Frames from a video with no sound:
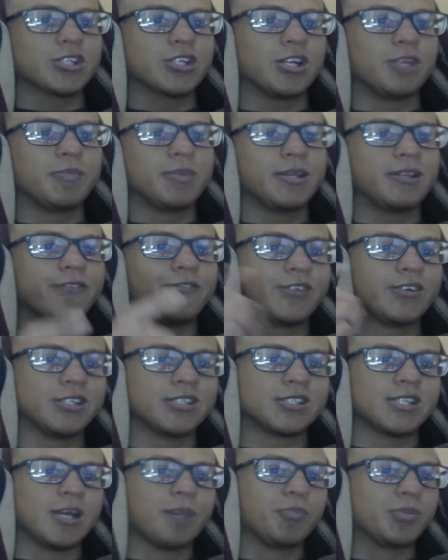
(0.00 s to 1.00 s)
going to be the
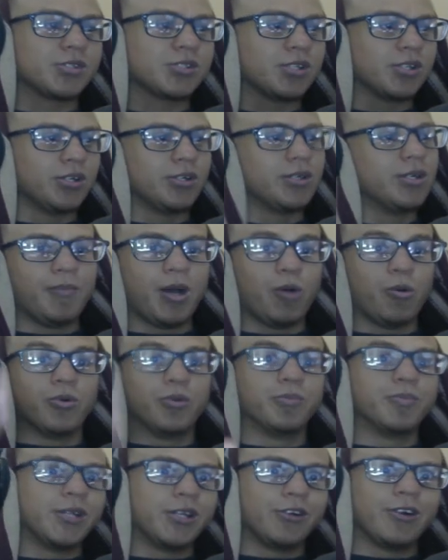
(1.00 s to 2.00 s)
first episode. I
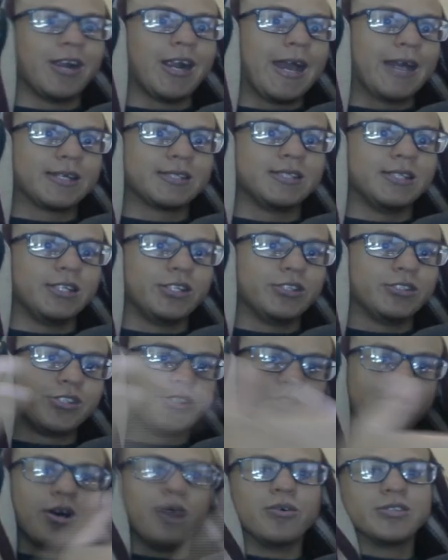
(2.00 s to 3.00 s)
will be reacting
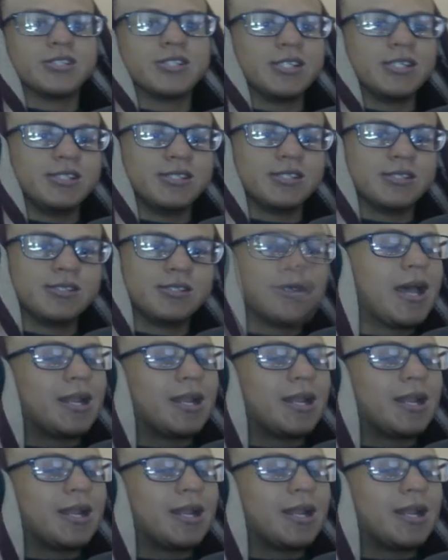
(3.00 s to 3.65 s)
to the whole season,